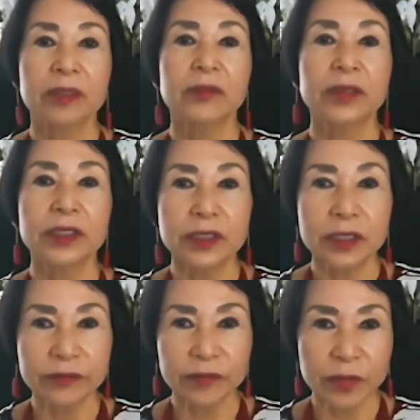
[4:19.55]

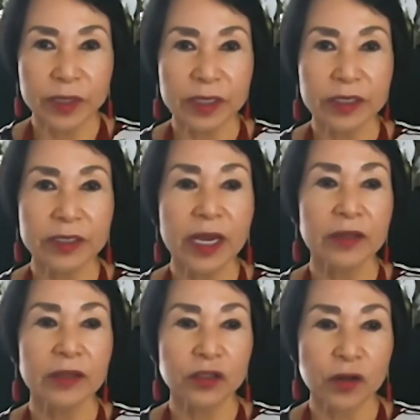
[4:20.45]
Religions for Peace,
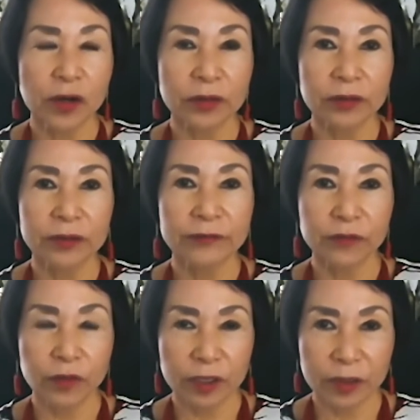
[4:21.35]
and the Charter
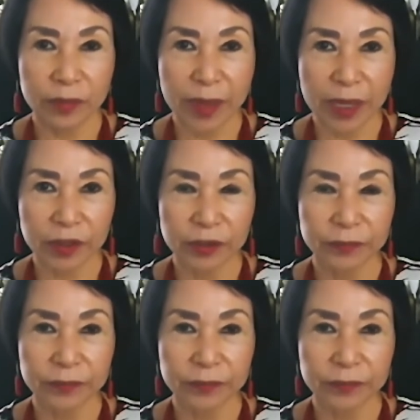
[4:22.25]
for Compassion.